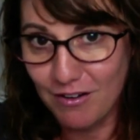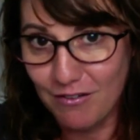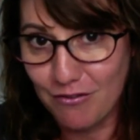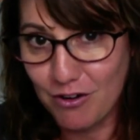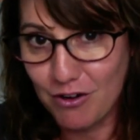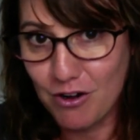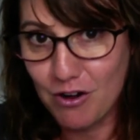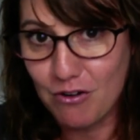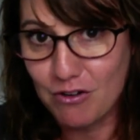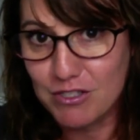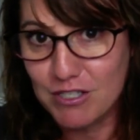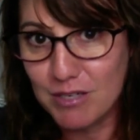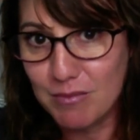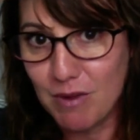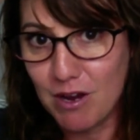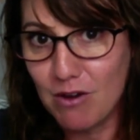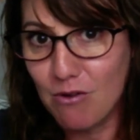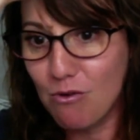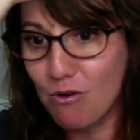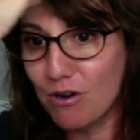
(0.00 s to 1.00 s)
noticing
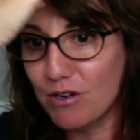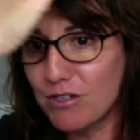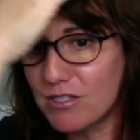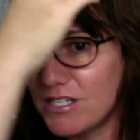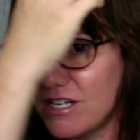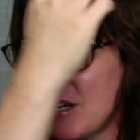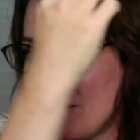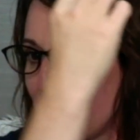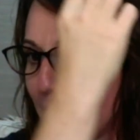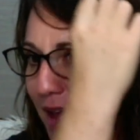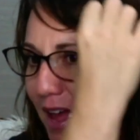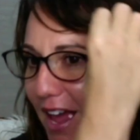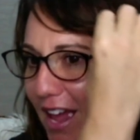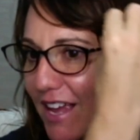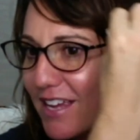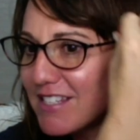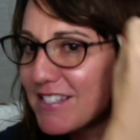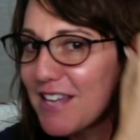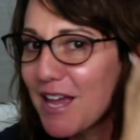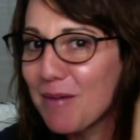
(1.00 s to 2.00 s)
my quarantine
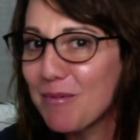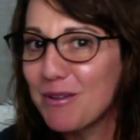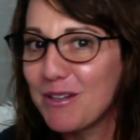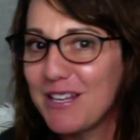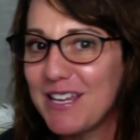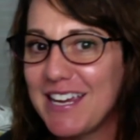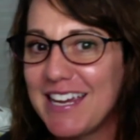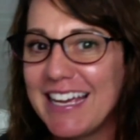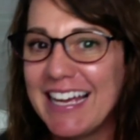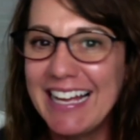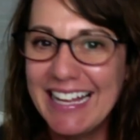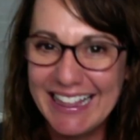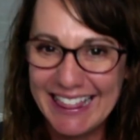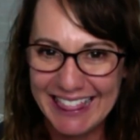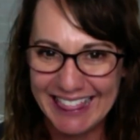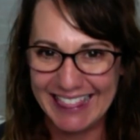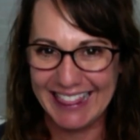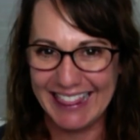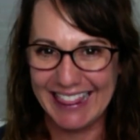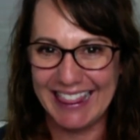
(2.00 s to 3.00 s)
bangs, Emily.
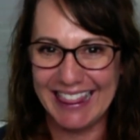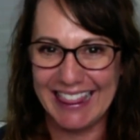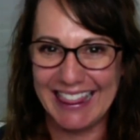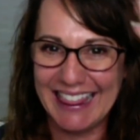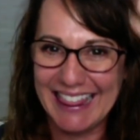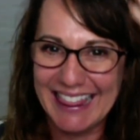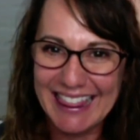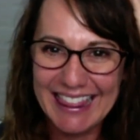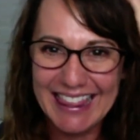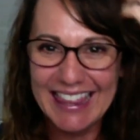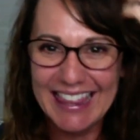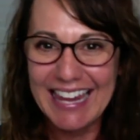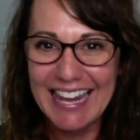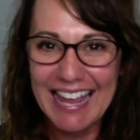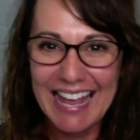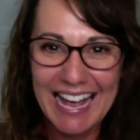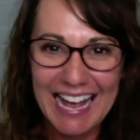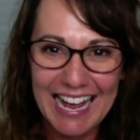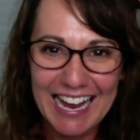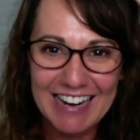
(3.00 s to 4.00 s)

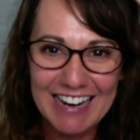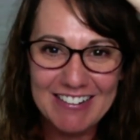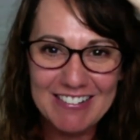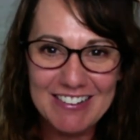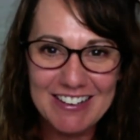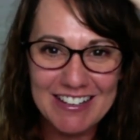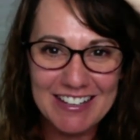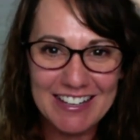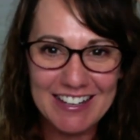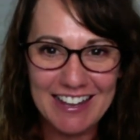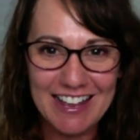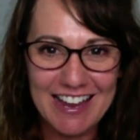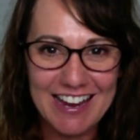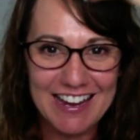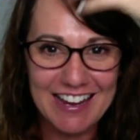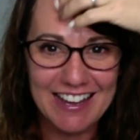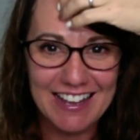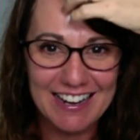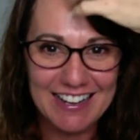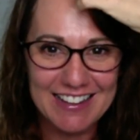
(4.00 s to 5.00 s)
I really like
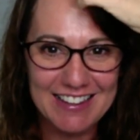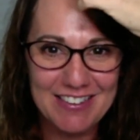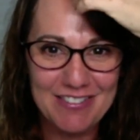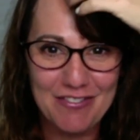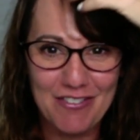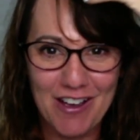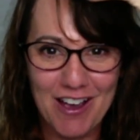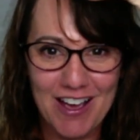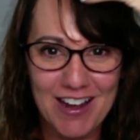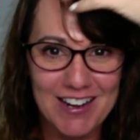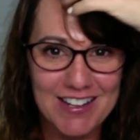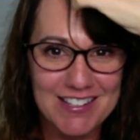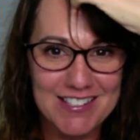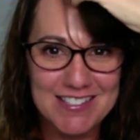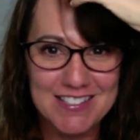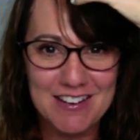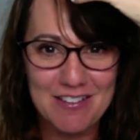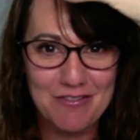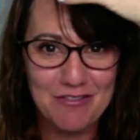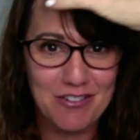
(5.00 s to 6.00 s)
it. It's fun. It's
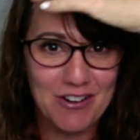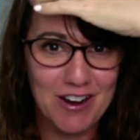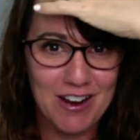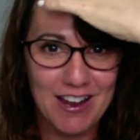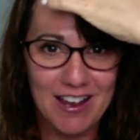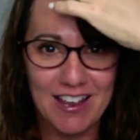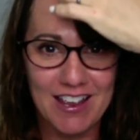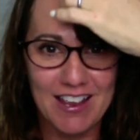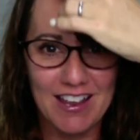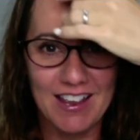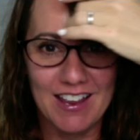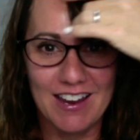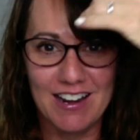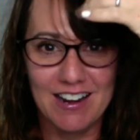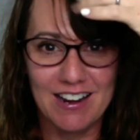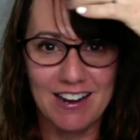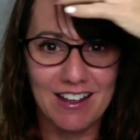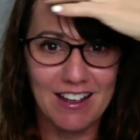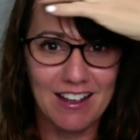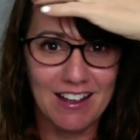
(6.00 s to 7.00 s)
different.
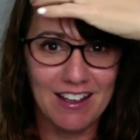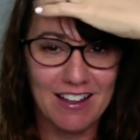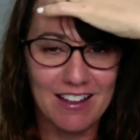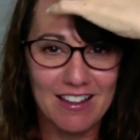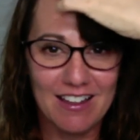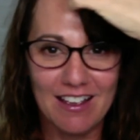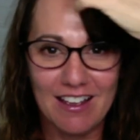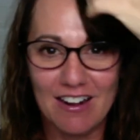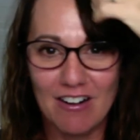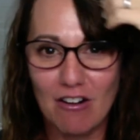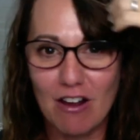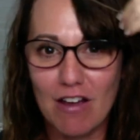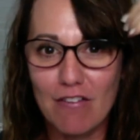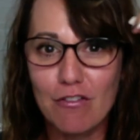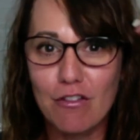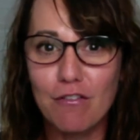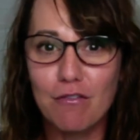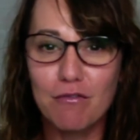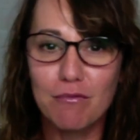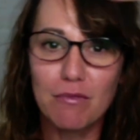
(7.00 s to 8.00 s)
I don't have
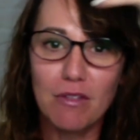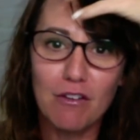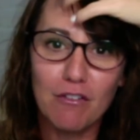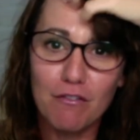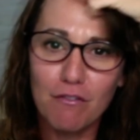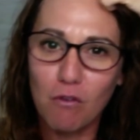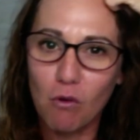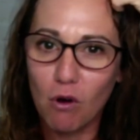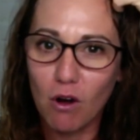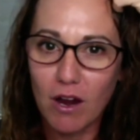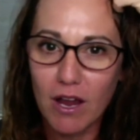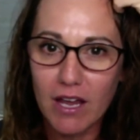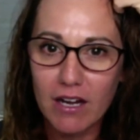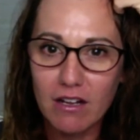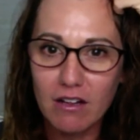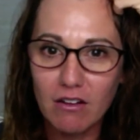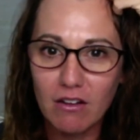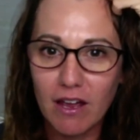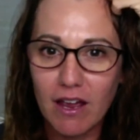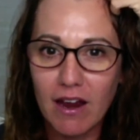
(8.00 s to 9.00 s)
the forehead
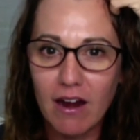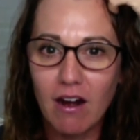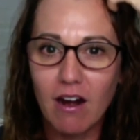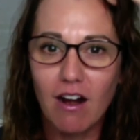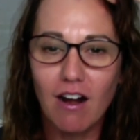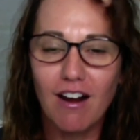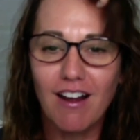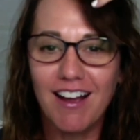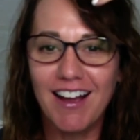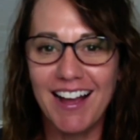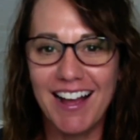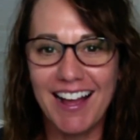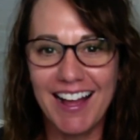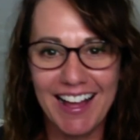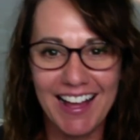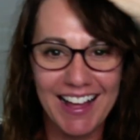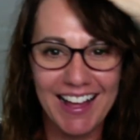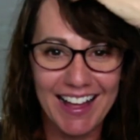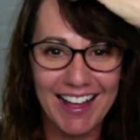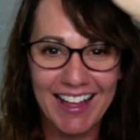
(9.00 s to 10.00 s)
glare.
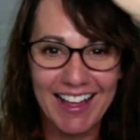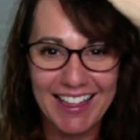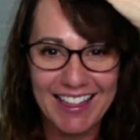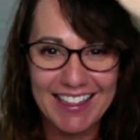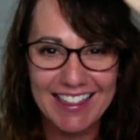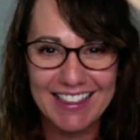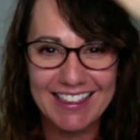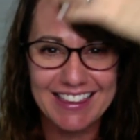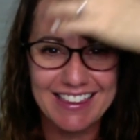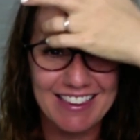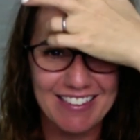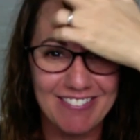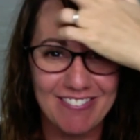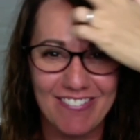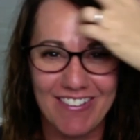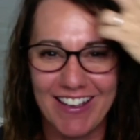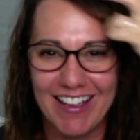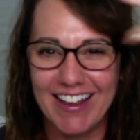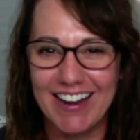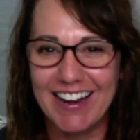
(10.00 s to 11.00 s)
It's
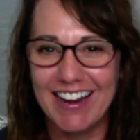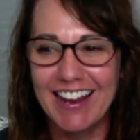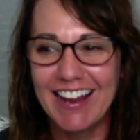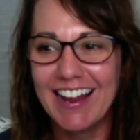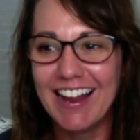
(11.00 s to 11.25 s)
fun.